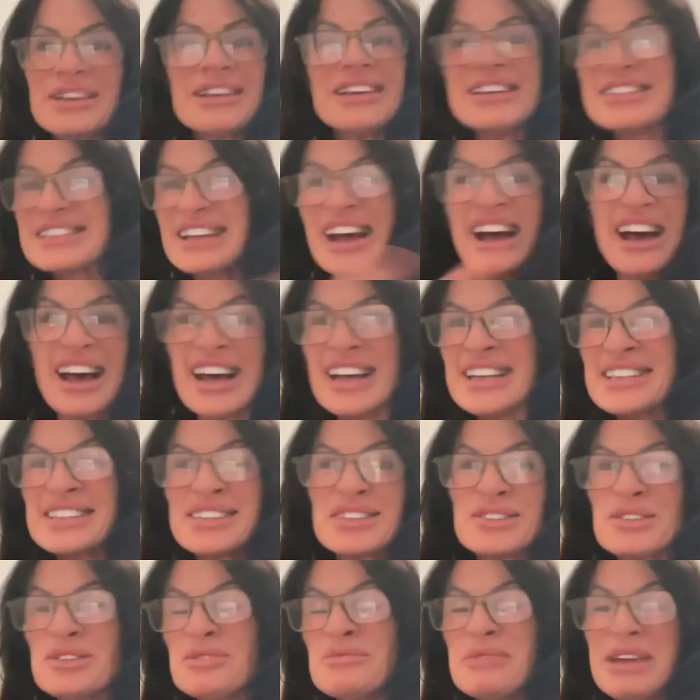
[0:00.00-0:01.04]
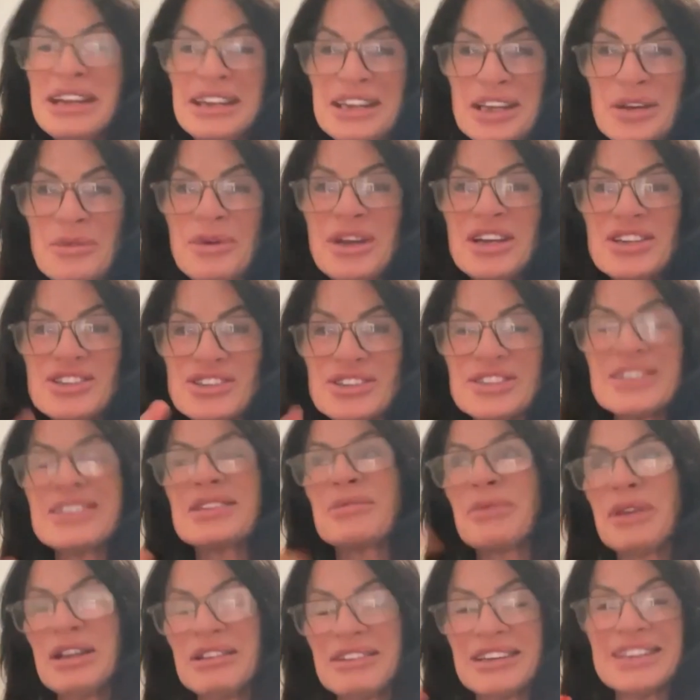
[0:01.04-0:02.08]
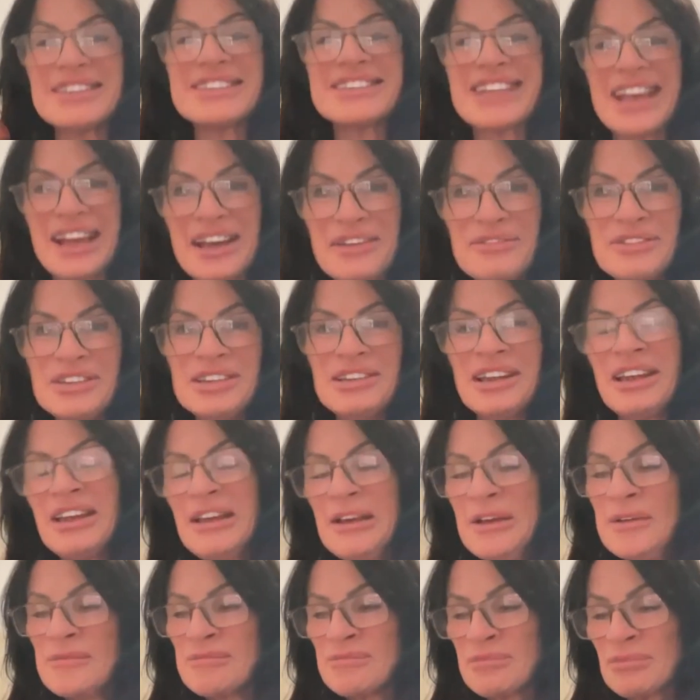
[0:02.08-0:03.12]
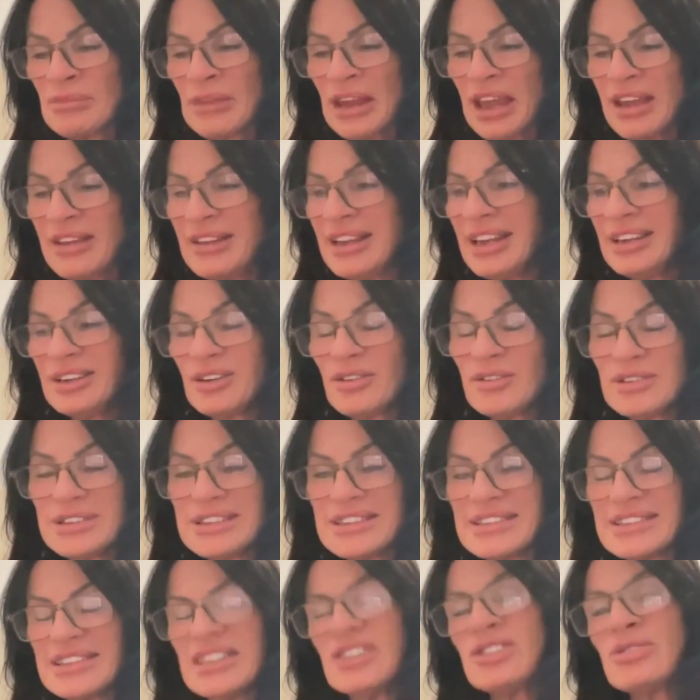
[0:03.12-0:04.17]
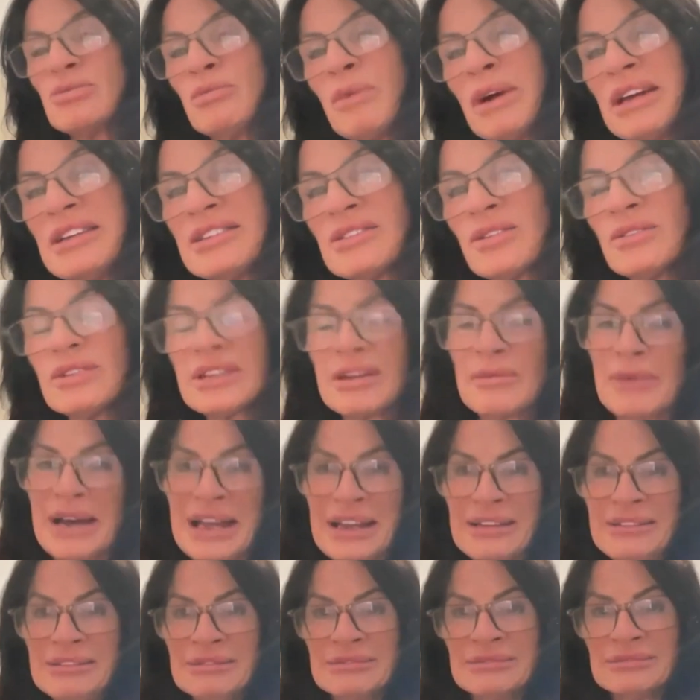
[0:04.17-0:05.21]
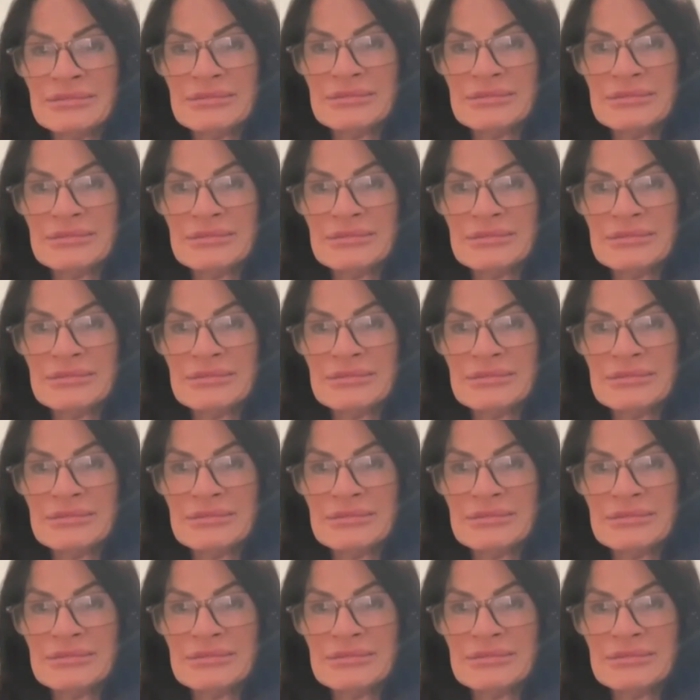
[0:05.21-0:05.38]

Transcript: because I asked too many questions about this heaven. And then I got to the stage, and why is God a man?